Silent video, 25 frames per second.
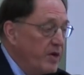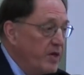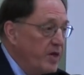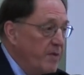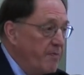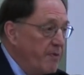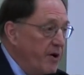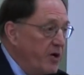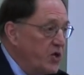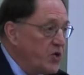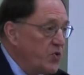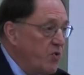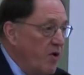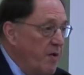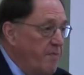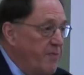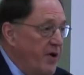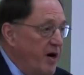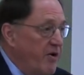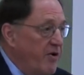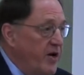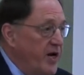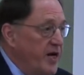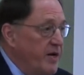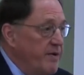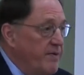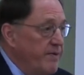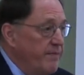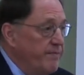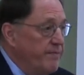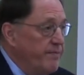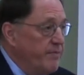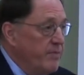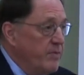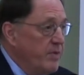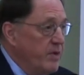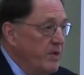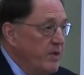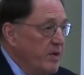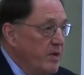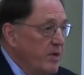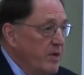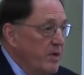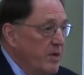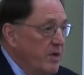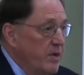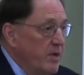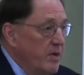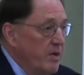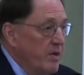in the post-war period,
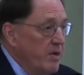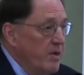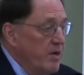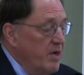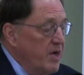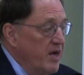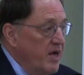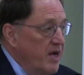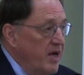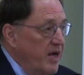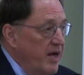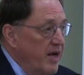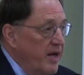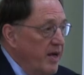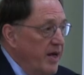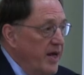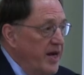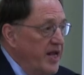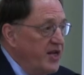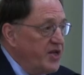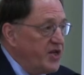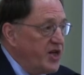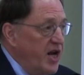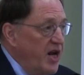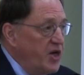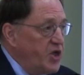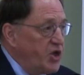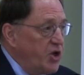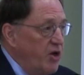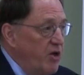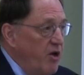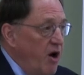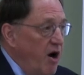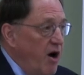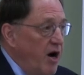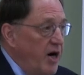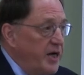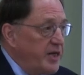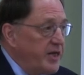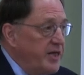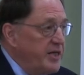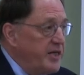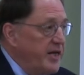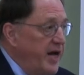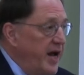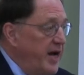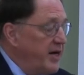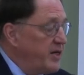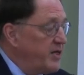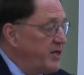an essential
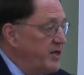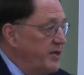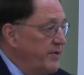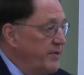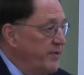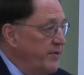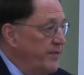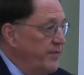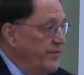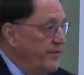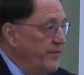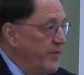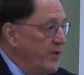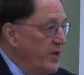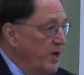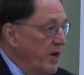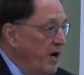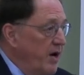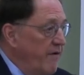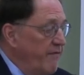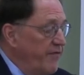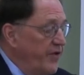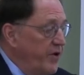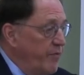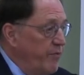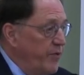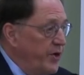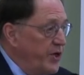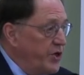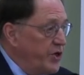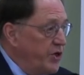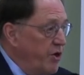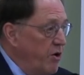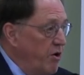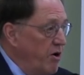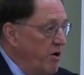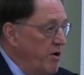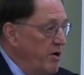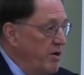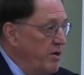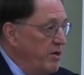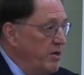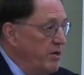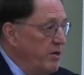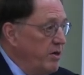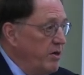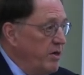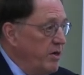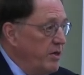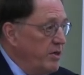architect of the
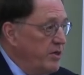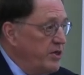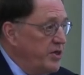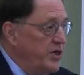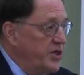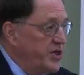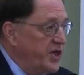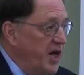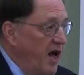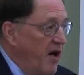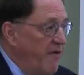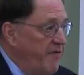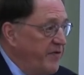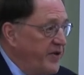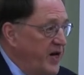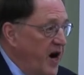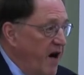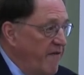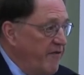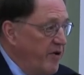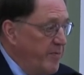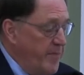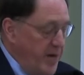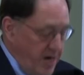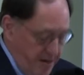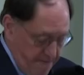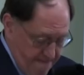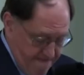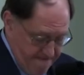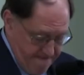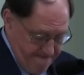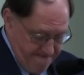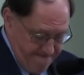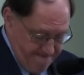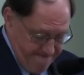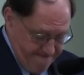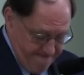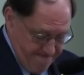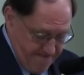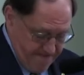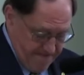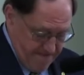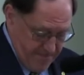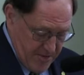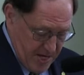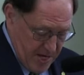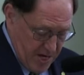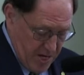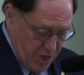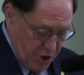return to self-government
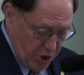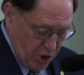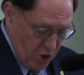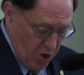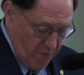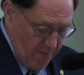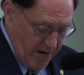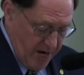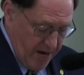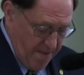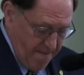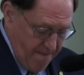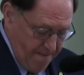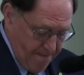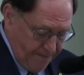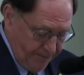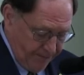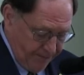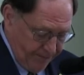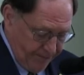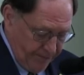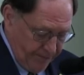in Germany.